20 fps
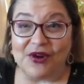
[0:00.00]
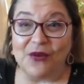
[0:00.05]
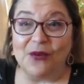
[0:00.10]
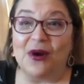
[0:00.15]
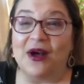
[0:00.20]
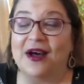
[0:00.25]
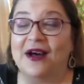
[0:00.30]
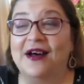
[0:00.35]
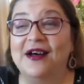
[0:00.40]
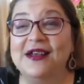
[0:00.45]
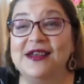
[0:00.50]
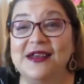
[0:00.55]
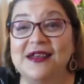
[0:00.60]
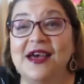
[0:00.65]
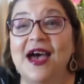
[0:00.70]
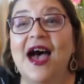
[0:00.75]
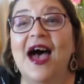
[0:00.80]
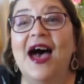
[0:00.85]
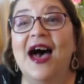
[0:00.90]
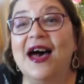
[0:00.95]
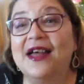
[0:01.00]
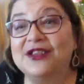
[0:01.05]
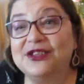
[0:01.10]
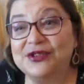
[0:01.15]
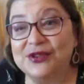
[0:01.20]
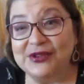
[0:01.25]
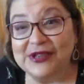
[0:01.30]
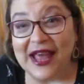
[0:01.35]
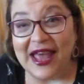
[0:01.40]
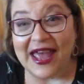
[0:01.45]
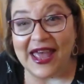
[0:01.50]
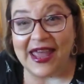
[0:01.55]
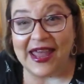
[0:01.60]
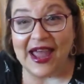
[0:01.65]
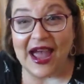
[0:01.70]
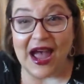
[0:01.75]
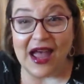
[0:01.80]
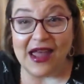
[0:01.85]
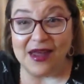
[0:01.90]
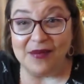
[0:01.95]
everyone! Today
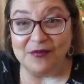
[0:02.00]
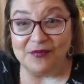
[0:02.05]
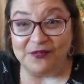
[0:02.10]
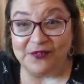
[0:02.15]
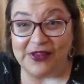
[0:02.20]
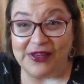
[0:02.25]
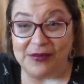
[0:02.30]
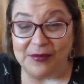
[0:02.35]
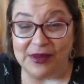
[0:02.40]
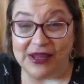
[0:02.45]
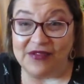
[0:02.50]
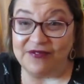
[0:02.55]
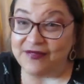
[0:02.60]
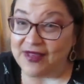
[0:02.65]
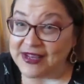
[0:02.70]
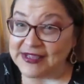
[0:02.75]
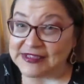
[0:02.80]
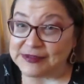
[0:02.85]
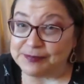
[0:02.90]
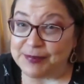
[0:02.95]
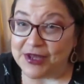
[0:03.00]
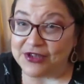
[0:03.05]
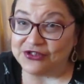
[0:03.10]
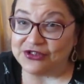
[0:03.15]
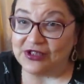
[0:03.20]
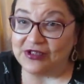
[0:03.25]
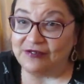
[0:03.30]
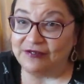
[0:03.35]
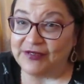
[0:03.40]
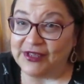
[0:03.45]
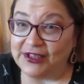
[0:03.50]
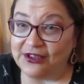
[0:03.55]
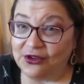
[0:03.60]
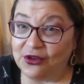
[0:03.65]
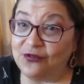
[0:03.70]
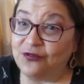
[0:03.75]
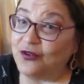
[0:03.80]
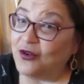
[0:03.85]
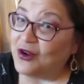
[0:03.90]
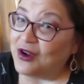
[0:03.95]
I am filming a very special
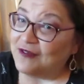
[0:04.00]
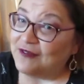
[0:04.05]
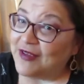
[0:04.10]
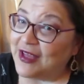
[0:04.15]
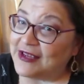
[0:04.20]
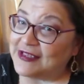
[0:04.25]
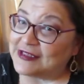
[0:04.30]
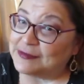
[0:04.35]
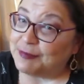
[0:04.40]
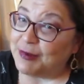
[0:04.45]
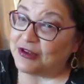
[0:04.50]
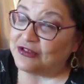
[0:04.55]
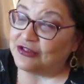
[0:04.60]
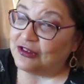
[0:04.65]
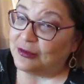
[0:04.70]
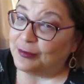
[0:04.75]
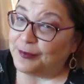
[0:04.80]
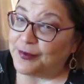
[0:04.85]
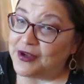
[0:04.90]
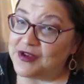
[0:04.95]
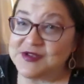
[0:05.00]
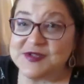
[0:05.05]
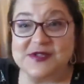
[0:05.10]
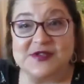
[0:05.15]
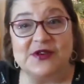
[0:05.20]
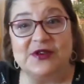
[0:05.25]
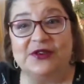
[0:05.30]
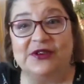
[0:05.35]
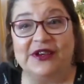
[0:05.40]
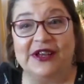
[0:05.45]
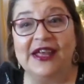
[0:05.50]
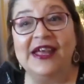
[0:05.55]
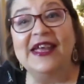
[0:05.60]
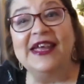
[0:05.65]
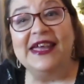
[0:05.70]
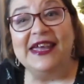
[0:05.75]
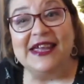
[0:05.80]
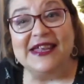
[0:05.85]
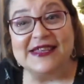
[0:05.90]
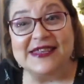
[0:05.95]
video for a very special person.
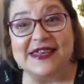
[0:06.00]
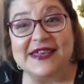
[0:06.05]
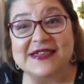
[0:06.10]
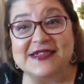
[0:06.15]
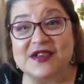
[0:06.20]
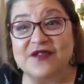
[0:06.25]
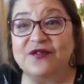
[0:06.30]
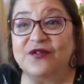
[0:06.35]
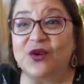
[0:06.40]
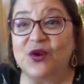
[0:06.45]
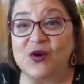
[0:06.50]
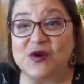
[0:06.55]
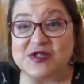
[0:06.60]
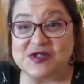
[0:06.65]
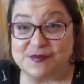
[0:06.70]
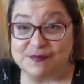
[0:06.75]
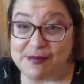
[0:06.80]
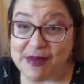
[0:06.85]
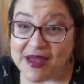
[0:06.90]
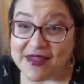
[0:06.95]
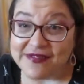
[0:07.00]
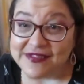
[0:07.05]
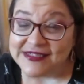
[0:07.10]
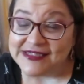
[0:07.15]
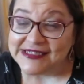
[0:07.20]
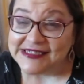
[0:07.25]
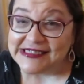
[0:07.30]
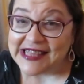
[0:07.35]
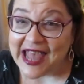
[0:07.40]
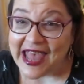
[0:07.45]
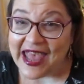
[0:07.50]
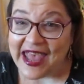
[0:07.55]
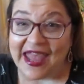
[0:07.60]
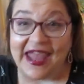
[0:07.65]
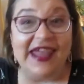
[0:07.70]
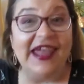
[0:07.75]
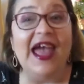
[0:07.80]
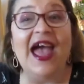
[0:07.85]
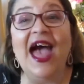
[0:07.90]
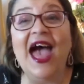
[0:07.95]
It is of course Mother's
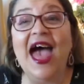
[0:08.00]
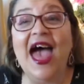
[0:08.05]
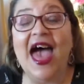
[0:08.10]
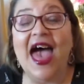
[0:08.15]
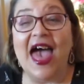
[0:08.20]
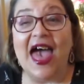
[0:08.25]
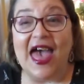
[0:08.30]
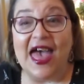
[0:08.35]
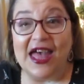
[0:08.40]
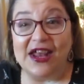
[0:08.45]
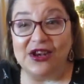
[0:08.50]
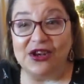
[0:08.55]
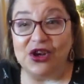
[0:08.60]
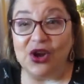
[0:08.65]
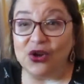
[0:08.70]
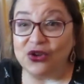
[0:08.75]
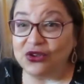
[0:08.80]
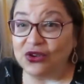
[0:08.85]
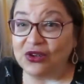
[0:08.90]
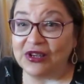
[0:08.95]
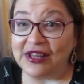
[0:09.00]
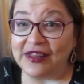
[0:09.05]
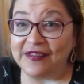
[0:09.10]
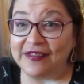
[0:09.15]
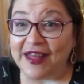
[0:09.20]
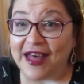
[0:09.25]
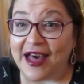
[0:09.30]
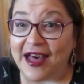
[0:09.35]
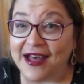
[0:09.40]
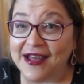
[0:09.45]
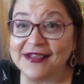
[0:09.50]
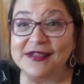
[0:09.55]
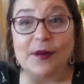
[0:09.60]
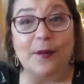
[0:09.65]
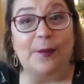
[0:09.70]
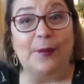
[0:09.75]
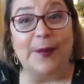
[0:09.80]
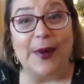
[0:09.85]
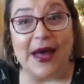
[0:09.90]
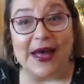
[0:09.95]
Day, and not only that,
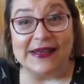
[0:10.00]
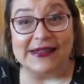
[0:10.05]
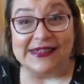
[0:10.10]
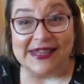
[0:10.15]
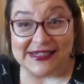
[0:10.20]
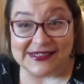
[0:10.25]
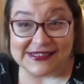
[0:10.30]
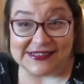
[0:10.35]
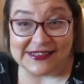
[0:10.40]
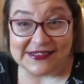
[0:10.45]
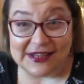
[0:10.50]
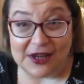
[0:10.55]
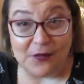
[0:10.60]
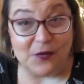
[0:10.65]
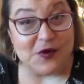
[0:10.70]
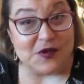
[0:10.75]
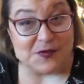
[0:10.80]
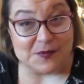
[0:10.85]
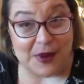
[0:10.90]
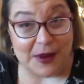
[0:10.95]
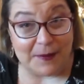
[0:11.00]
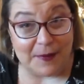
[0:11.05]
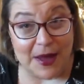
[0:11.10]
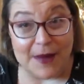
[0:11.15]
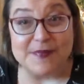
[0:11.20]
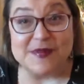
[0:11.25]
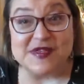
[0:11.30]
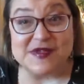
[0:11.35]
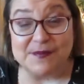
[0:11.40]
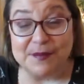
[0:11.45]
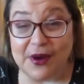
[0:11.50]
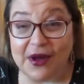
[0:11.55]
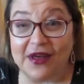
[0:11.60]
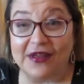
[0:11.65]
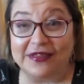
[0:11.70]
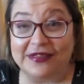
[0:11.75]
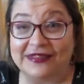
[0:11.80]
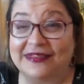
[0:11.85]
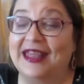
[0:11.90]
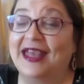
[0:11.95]
but yesterday was my mom's
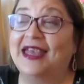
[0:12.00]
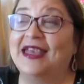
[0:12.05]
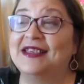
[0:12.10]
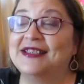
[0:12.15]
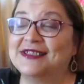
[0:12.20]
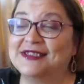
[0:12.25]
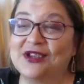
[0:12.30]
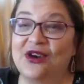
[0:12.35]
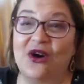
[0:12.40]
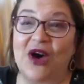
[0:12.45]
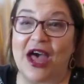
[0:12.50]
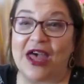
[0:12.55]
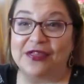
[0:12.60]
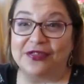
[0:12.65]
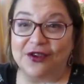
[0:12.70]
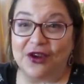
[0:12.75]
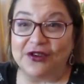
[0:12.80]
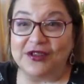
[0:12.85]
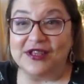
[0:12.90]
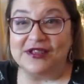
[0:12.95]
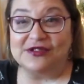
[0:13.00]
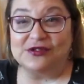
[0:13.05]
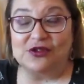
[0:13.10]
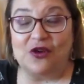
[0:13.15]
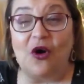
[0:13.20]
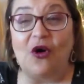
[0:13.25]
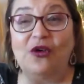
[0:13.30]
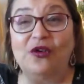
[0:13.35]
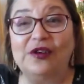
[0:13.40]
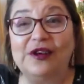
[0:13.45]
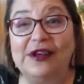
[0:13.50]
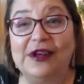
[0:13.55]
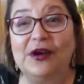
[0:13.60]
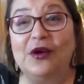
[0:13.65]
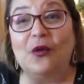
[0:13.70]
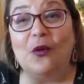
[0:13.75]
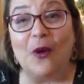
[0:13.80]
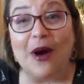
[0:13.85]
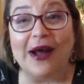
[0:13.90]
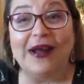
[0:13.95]
birthday, so I thought it's only
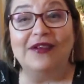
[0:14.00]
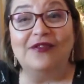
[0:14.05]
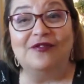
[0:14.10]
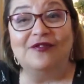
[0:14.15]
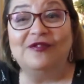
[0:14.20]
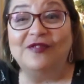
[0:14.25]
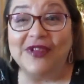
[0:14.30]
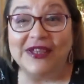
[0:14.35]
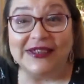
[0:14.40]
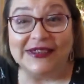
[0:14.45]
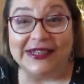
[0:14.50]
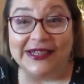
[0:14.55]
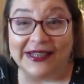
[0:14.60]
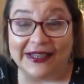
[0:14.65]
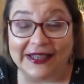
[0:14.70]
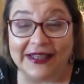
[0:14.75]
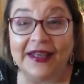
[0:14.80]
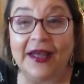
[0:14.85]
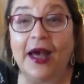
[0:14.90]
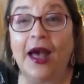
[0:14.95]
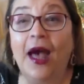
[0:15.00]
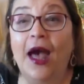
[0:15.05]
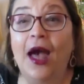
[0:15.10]
quite fitting